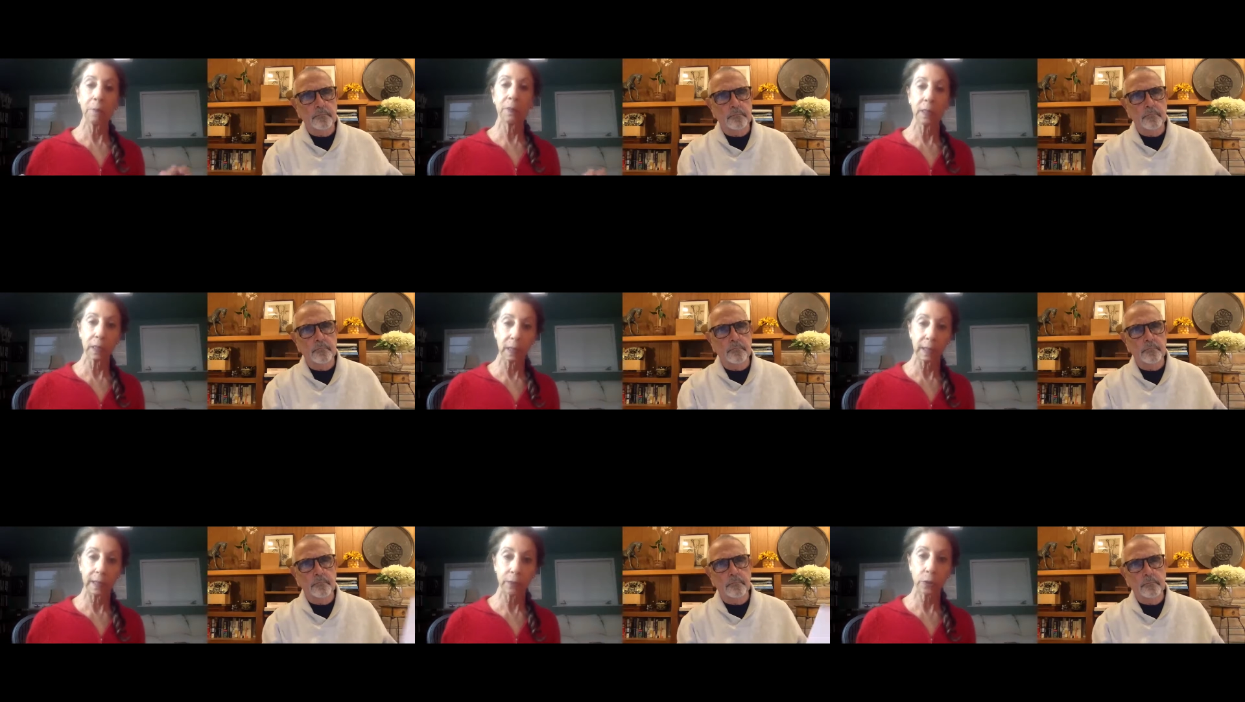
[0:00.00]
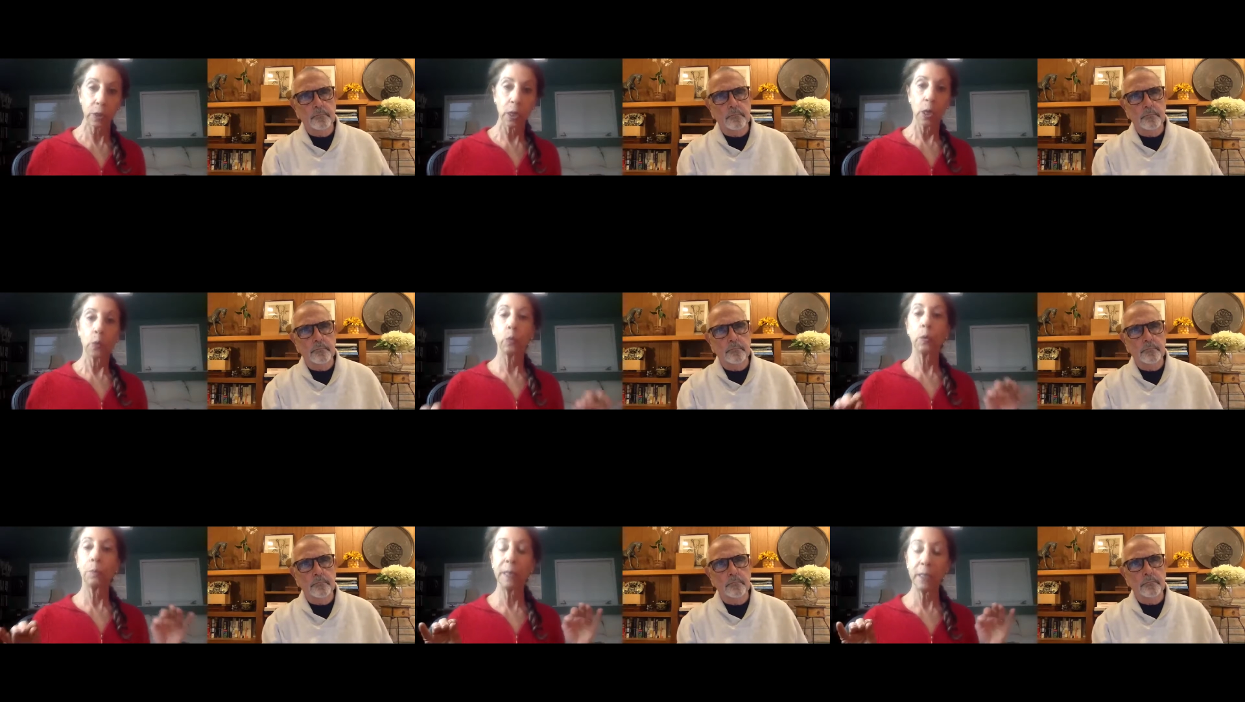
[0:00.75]
Speaker 1: of the list will
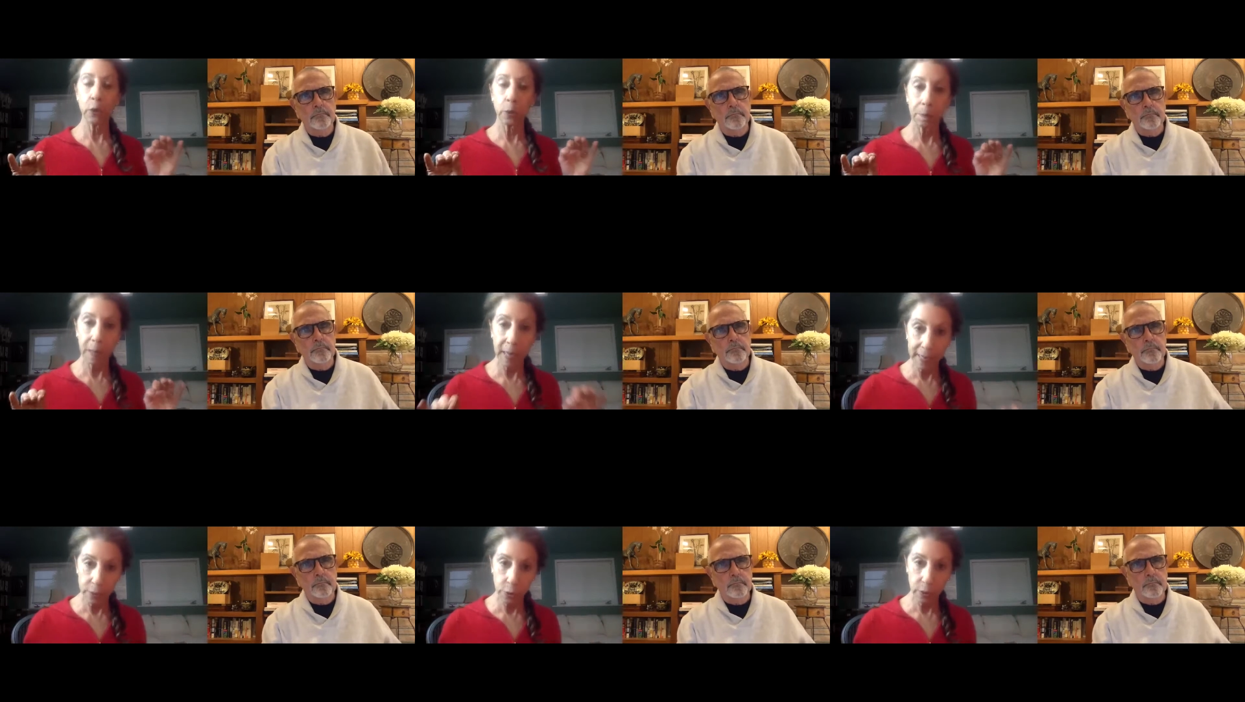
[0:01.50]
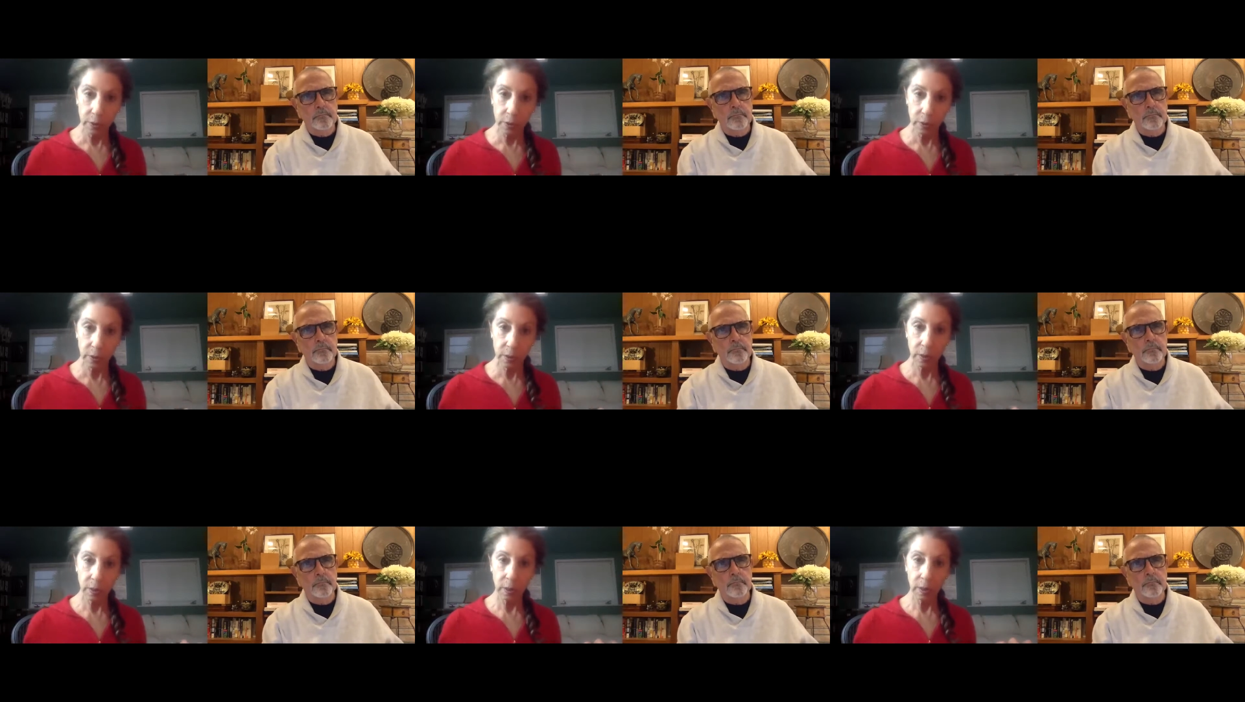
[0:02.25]
be your patients
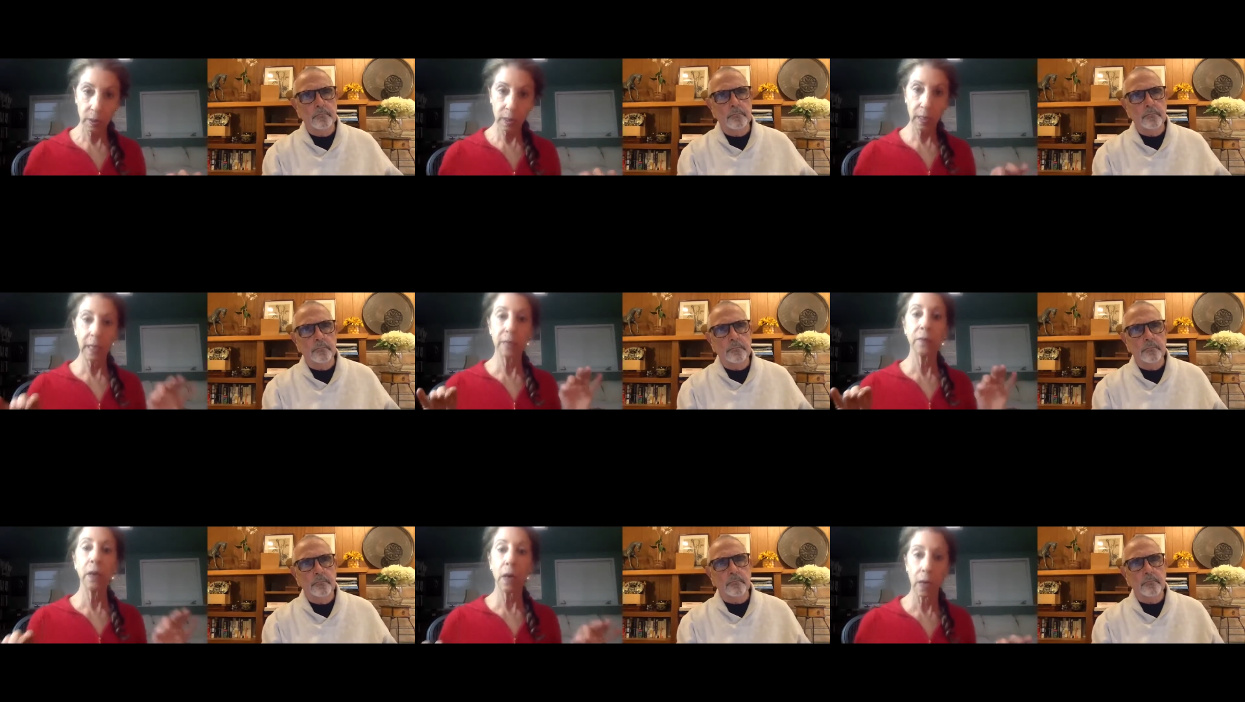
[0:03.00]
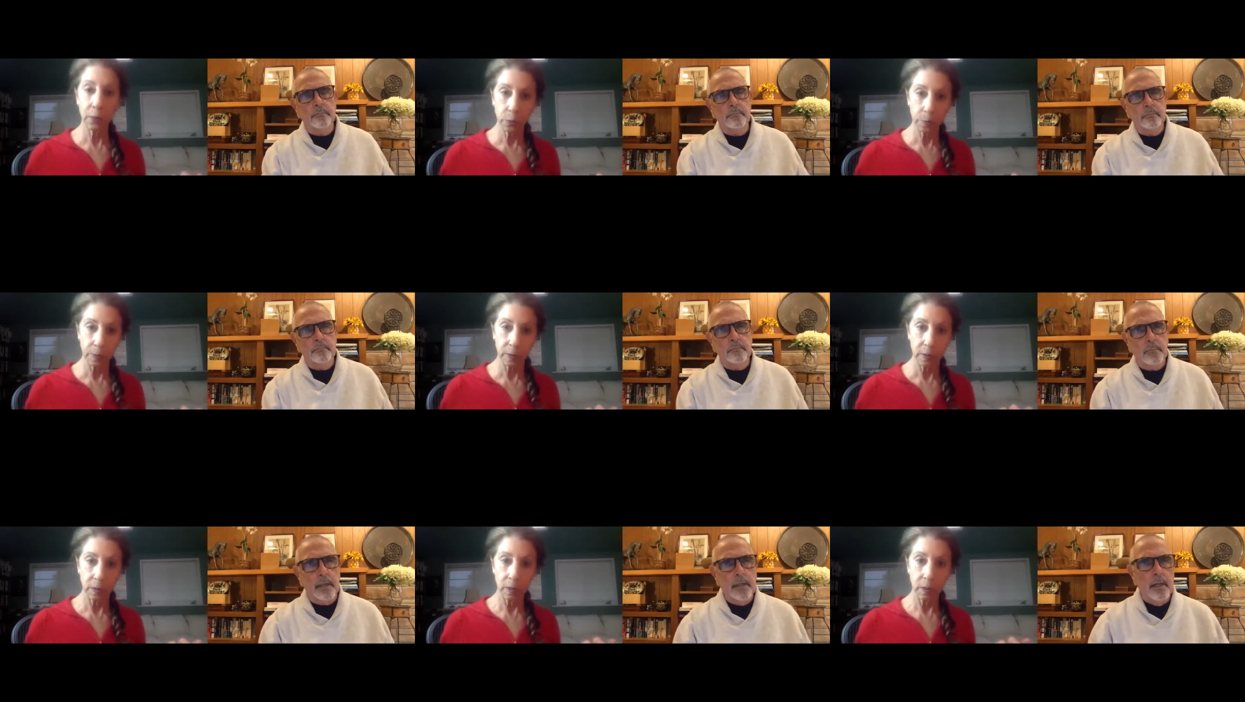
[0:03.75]
in the
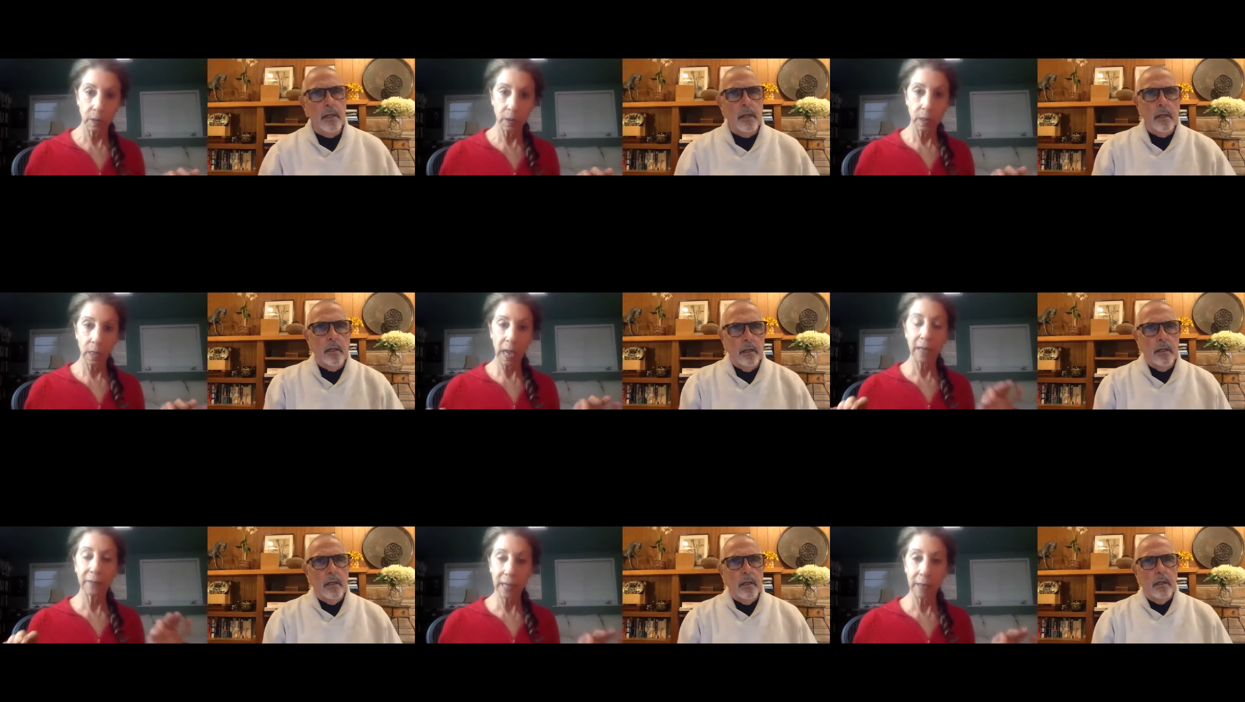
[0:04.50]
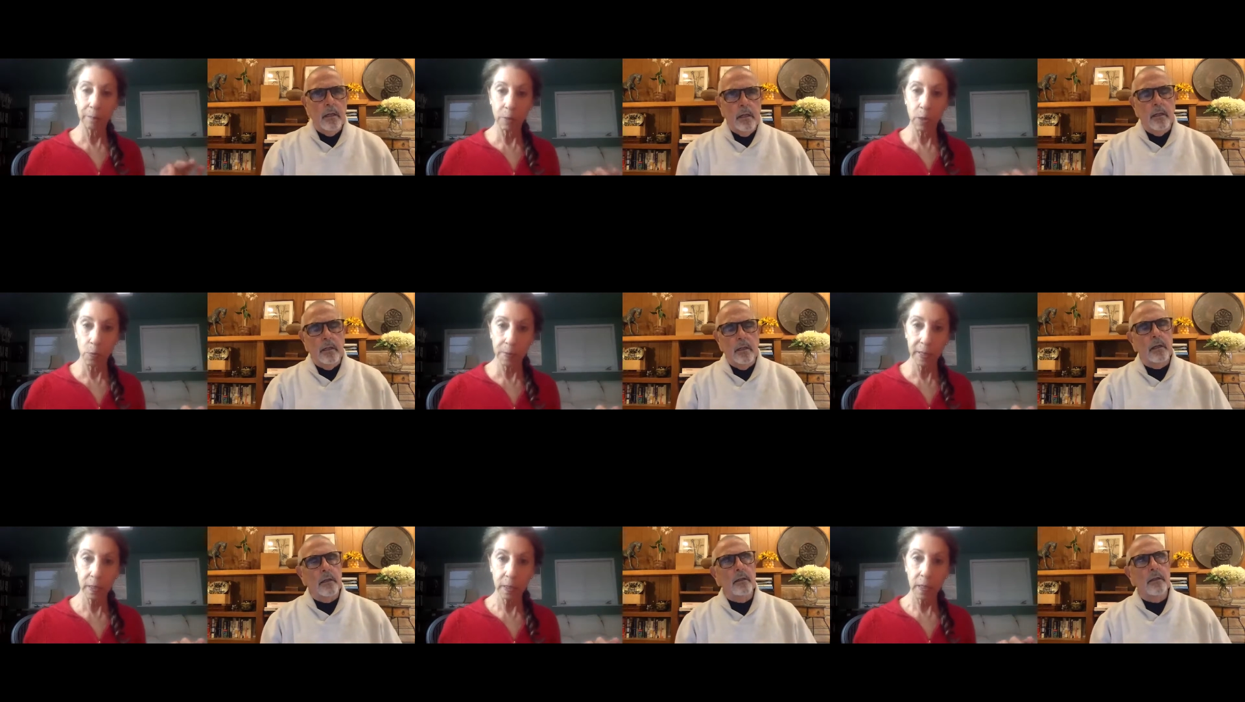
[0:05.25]
hospital at that moment